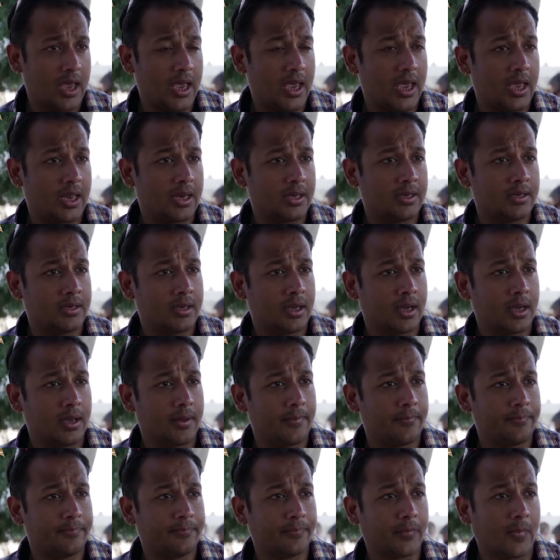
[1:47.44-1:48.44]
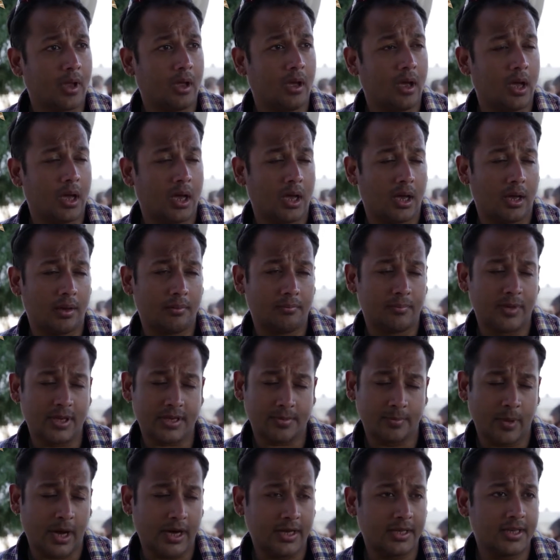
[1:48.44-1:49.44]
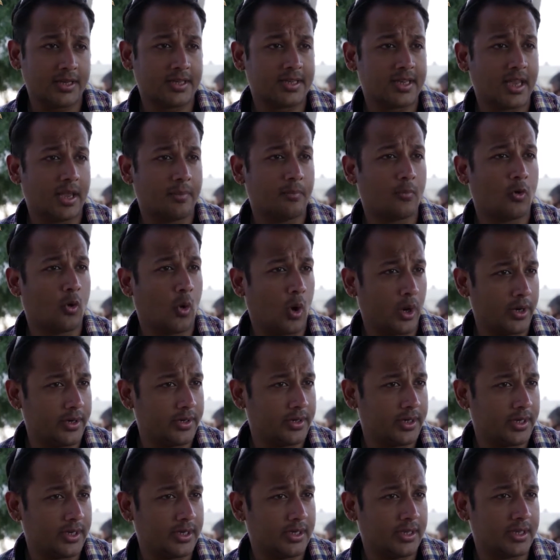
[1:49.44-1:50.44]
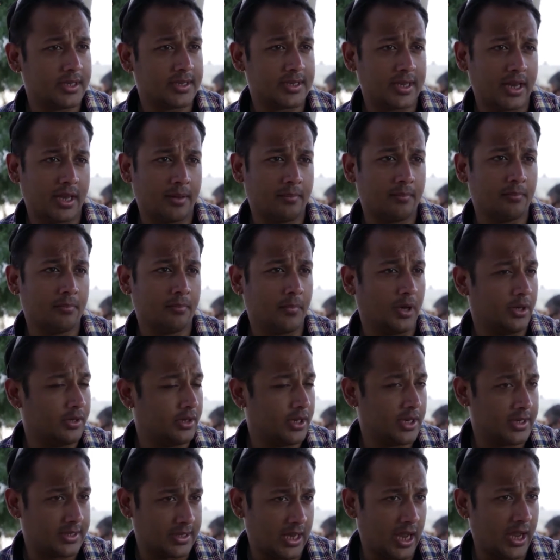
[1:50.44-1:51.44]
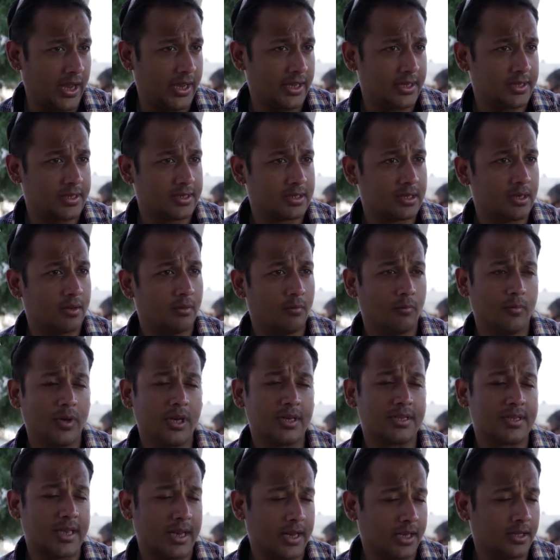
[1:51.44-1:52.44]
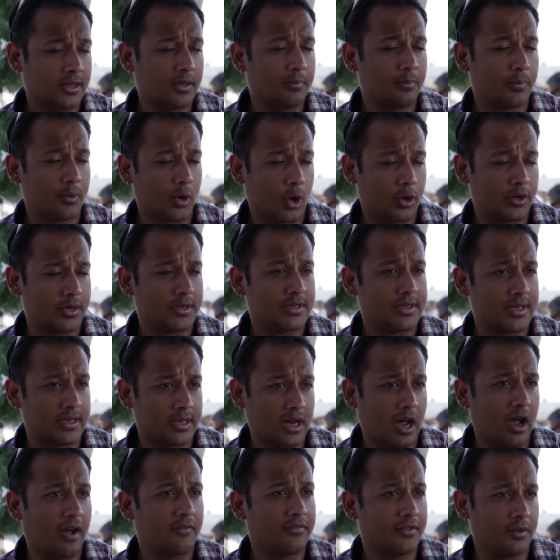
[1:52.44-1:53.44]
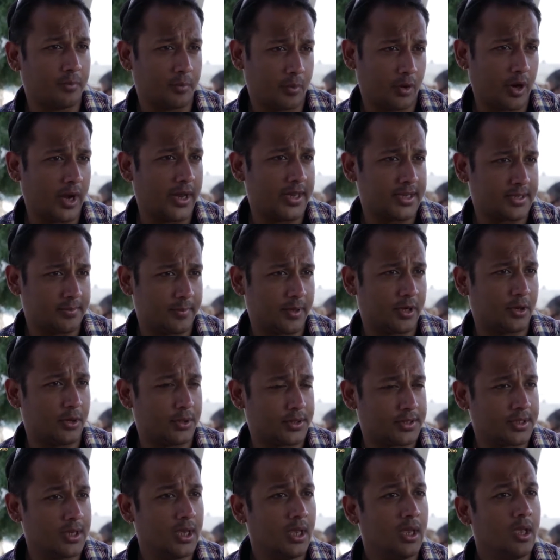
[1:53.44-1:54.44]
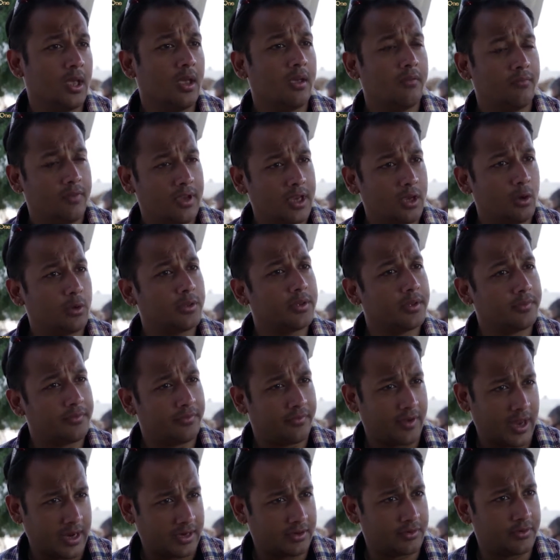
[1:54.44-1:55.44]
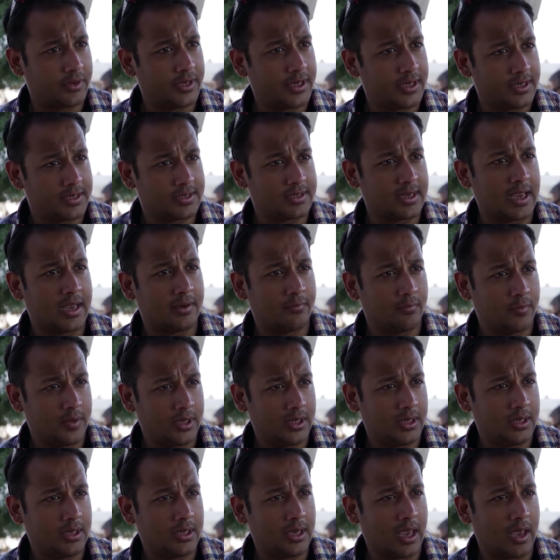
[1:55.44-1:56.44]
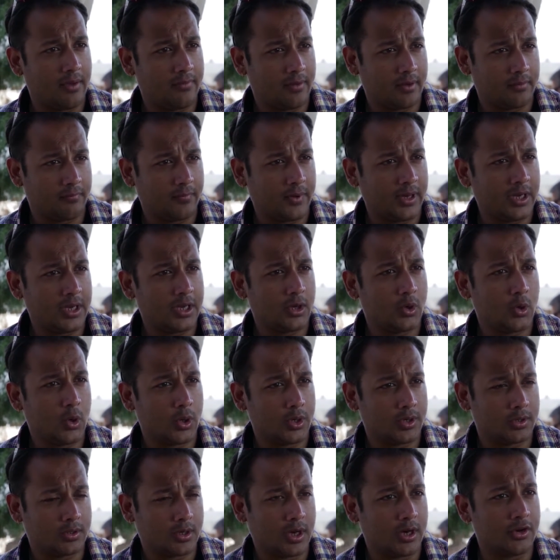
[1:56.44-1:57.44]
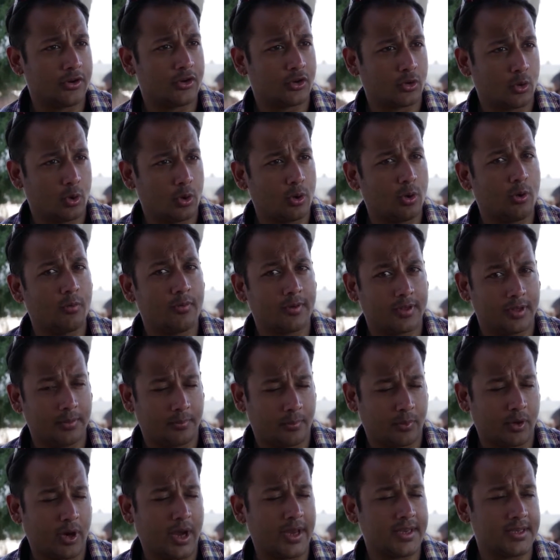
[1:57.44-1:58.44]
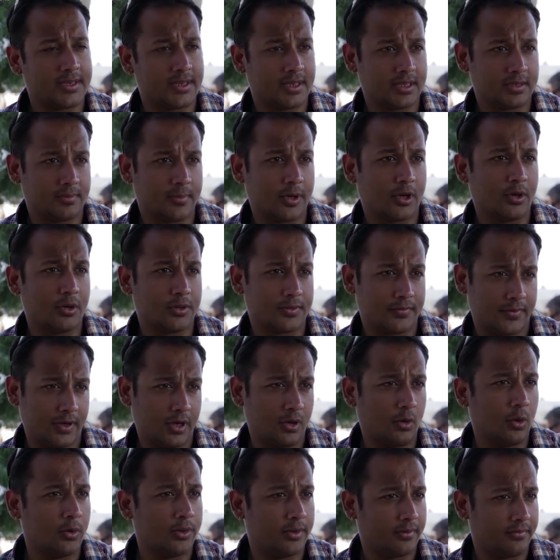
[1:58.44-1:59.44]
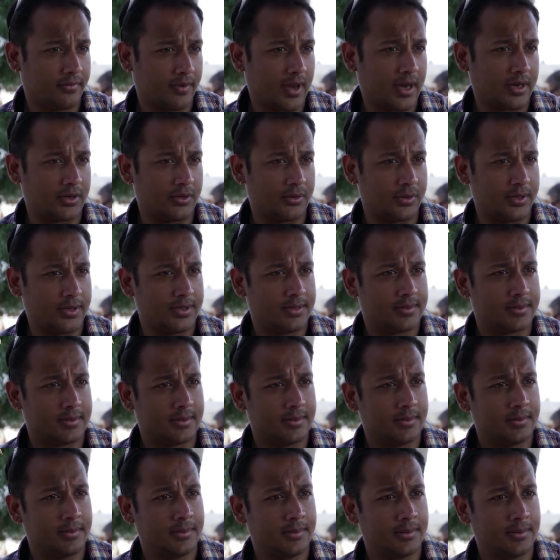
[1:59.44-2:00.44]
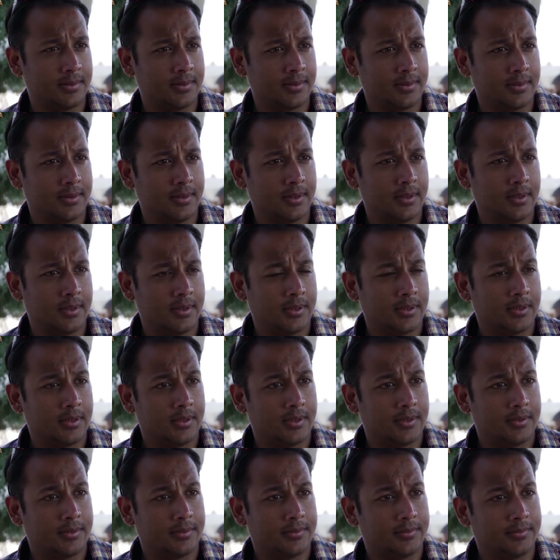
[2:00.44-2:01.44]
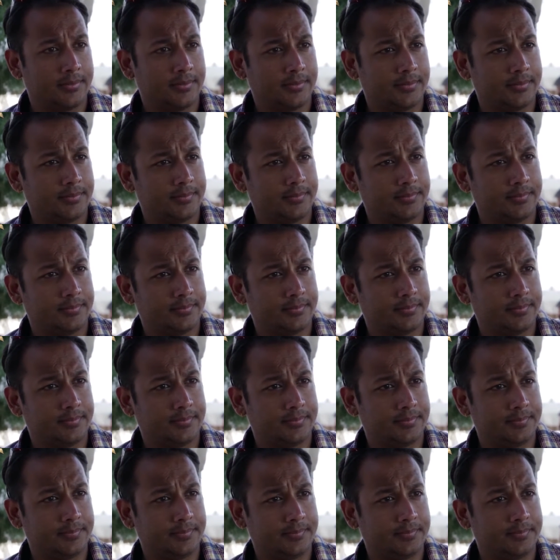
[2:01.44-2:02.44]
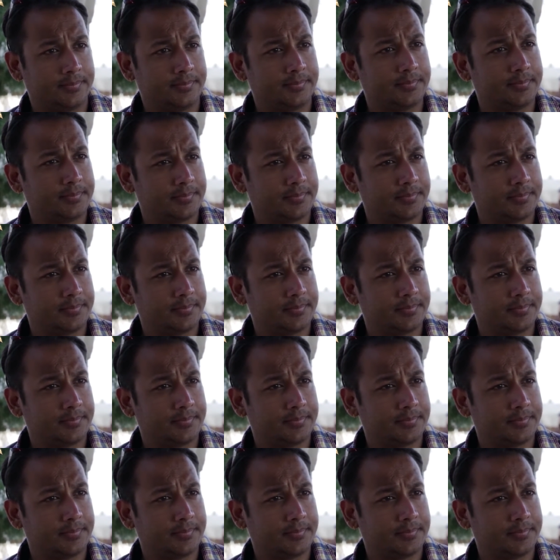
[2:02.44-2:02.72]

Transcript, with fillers: And um, uh, despite the same quality, the same designs, we are selling the products at half the price because we own the factories, and we have a very good control over the prices because we own the factories. Yeah, that's very, it's very interesting that.